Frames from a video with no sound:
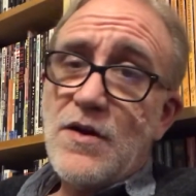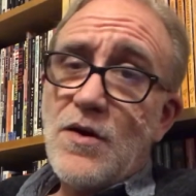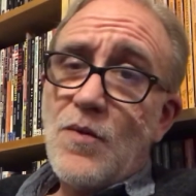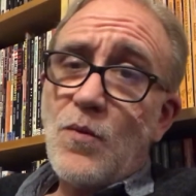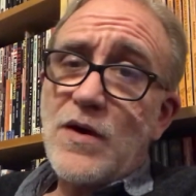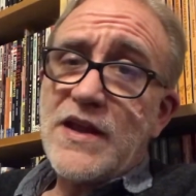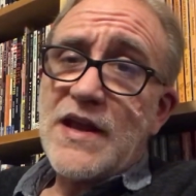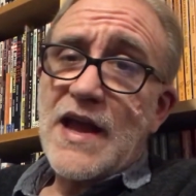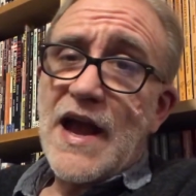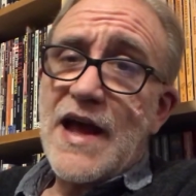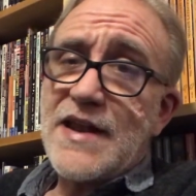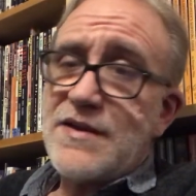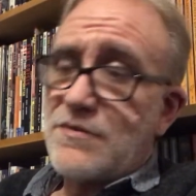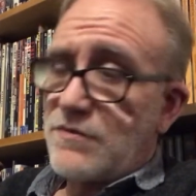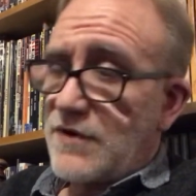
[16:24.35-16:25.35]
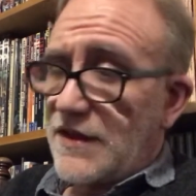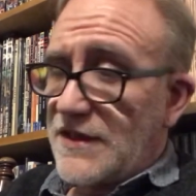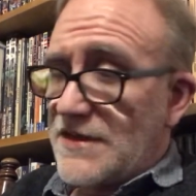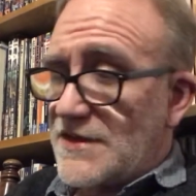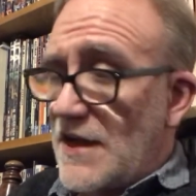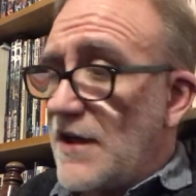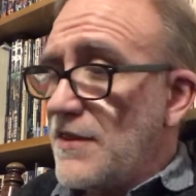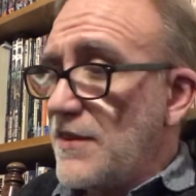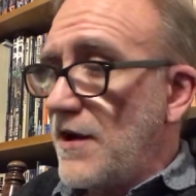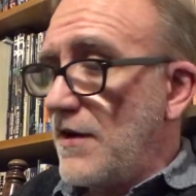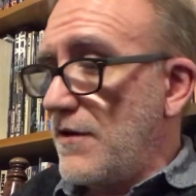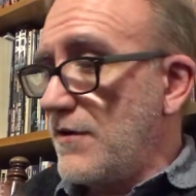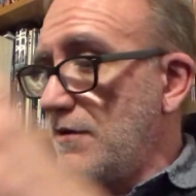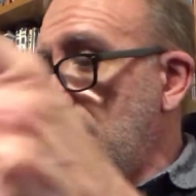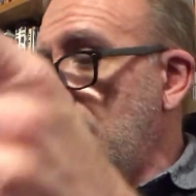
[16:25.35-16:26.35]
What he hadn't really done,
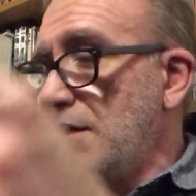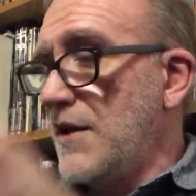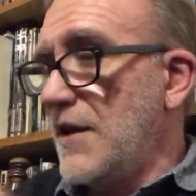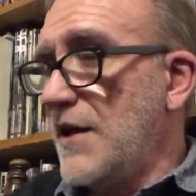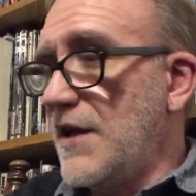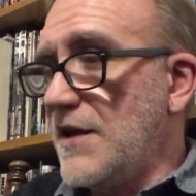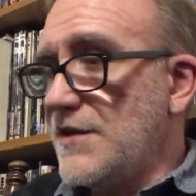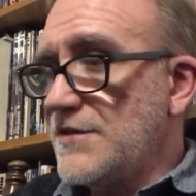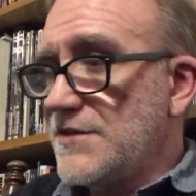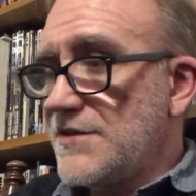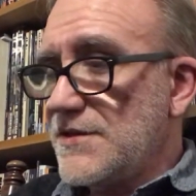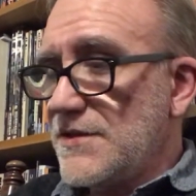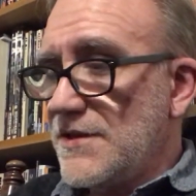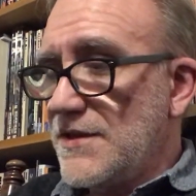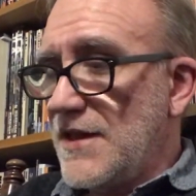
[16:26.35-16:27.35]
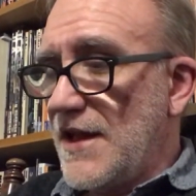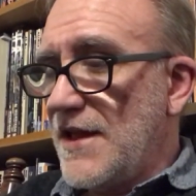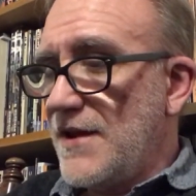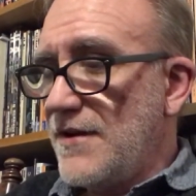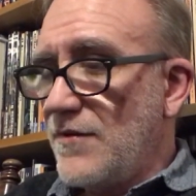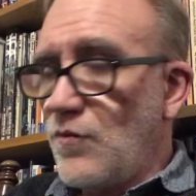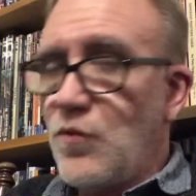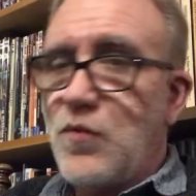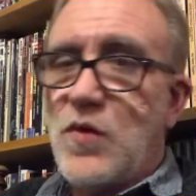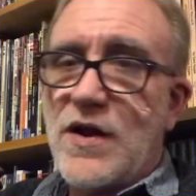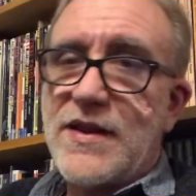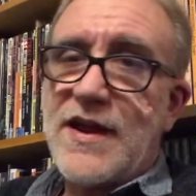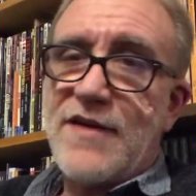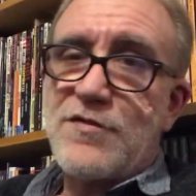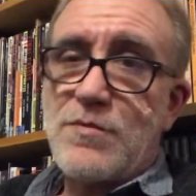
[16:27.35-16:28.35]
though, is that
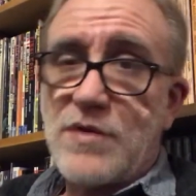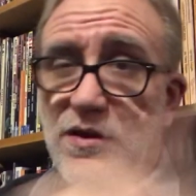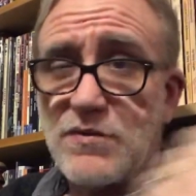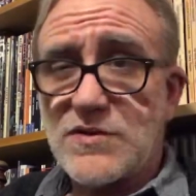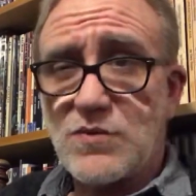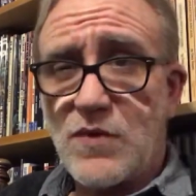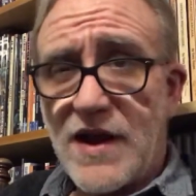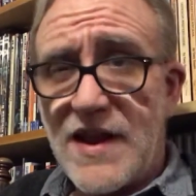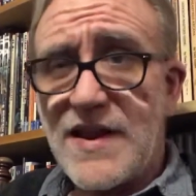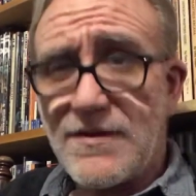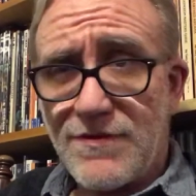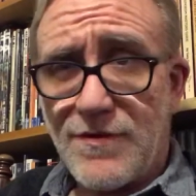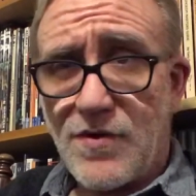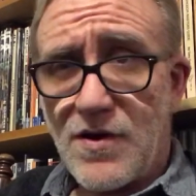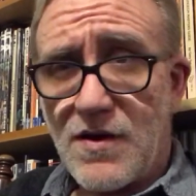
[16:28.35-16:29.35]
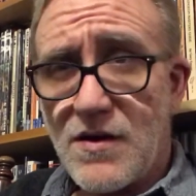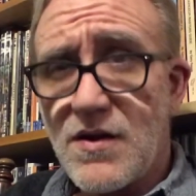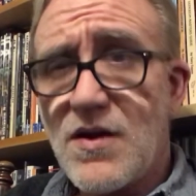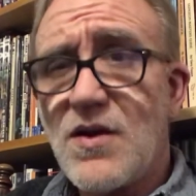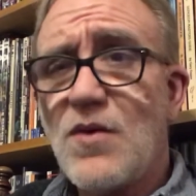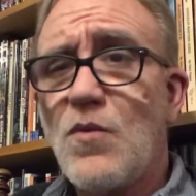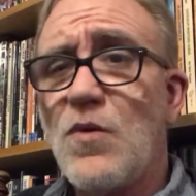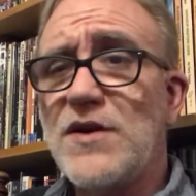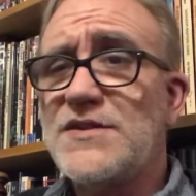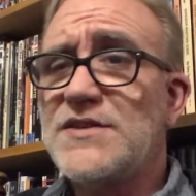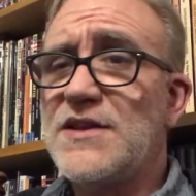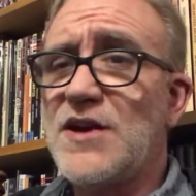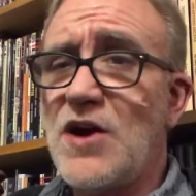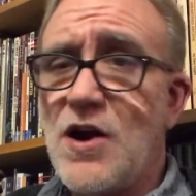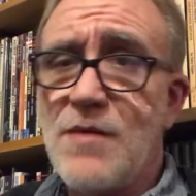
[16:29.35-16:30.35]
what everybody was waiting for was
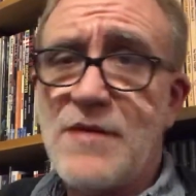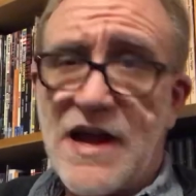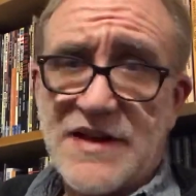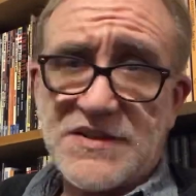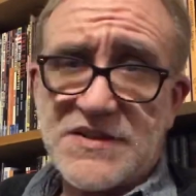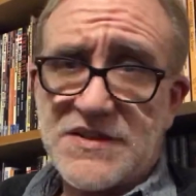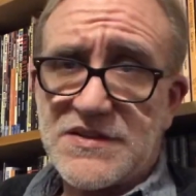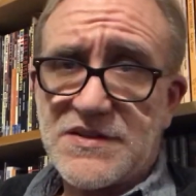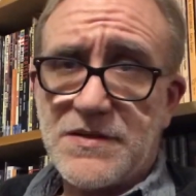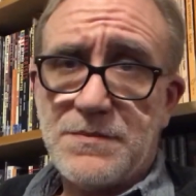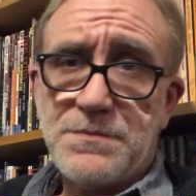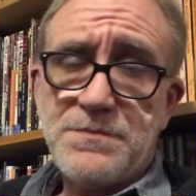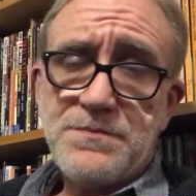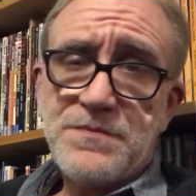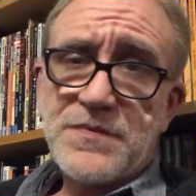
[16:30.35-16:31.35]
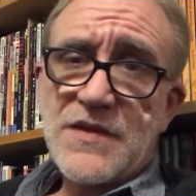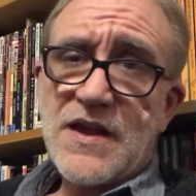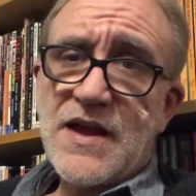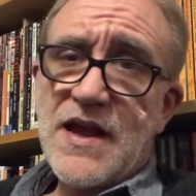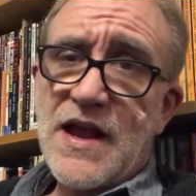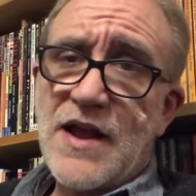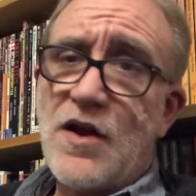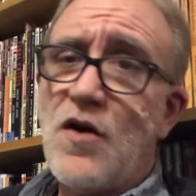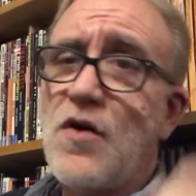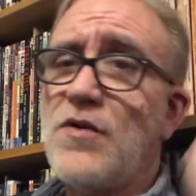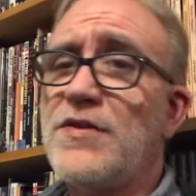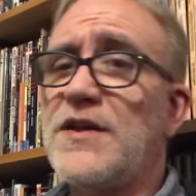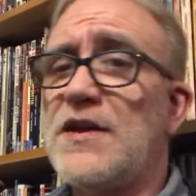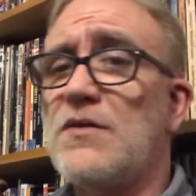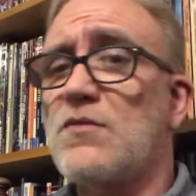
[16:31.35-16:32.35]
the combat system and all
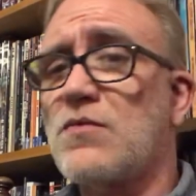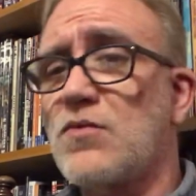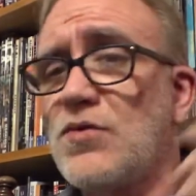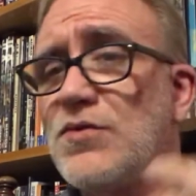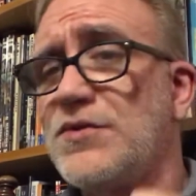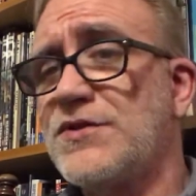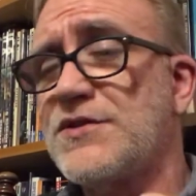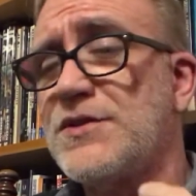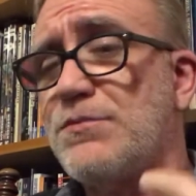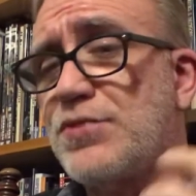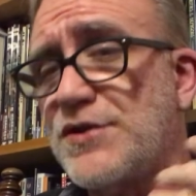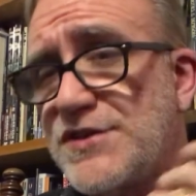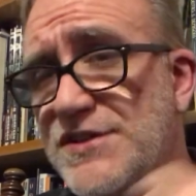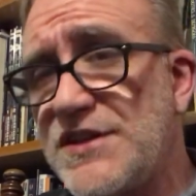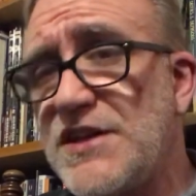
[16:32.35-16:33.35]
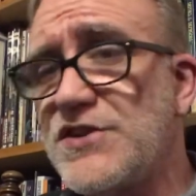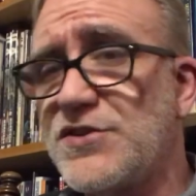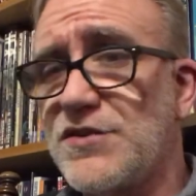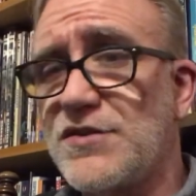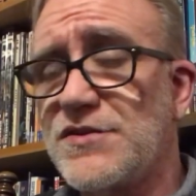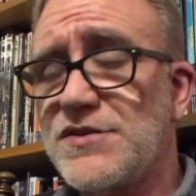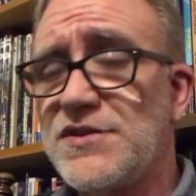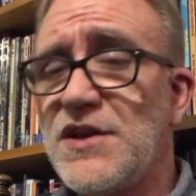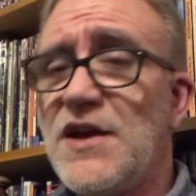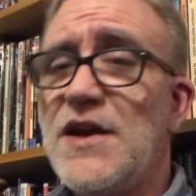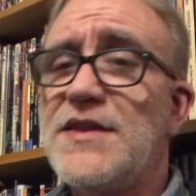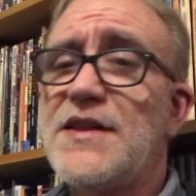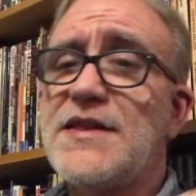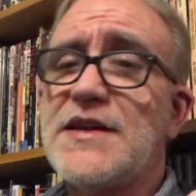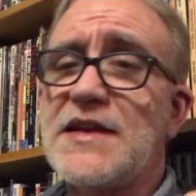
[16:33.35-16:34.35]
the rules and procedures
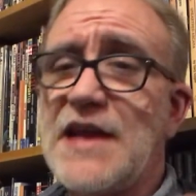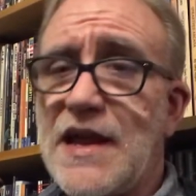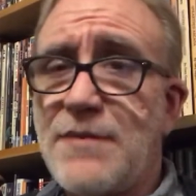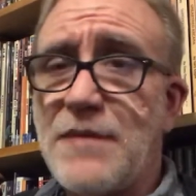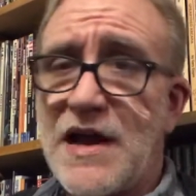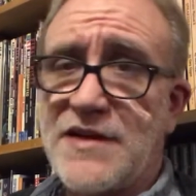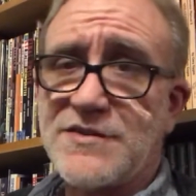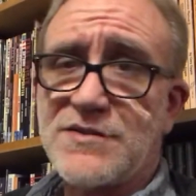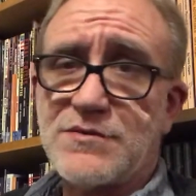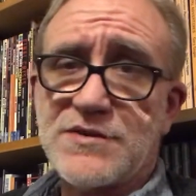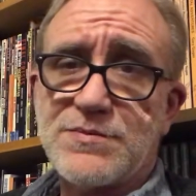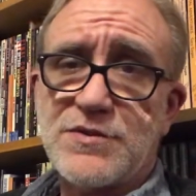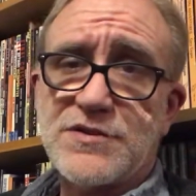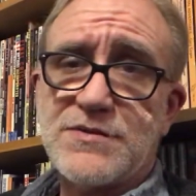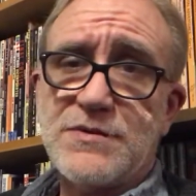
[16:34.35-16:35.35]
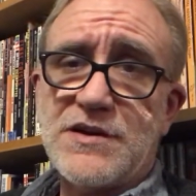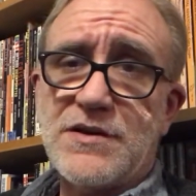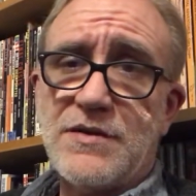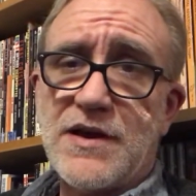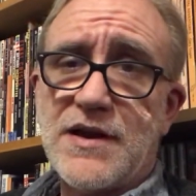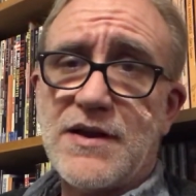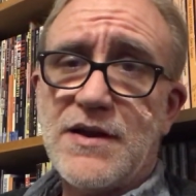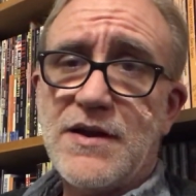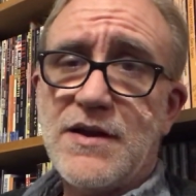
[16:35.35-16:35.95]
that the game master was supposed to be doing.